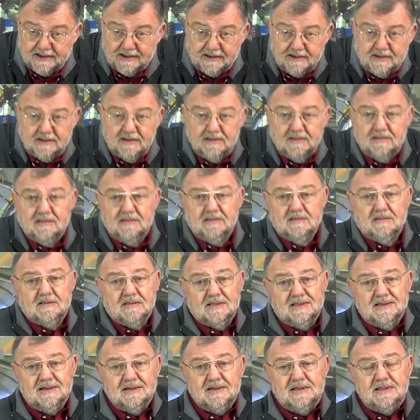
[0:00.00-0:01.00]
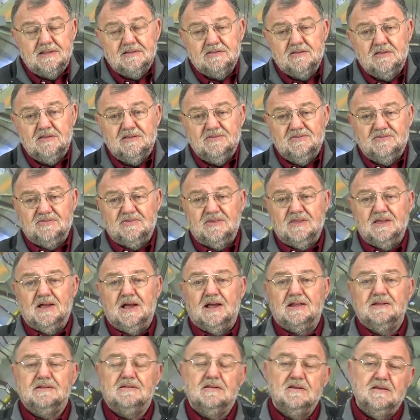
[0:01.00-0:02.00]
or I save this measured
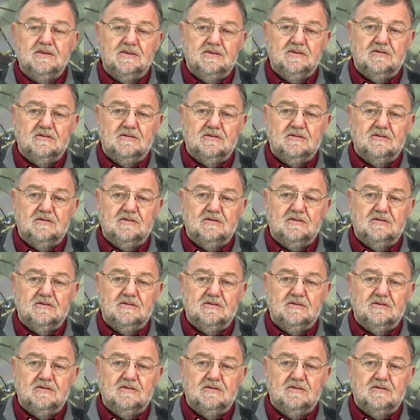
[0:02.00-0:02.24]
result.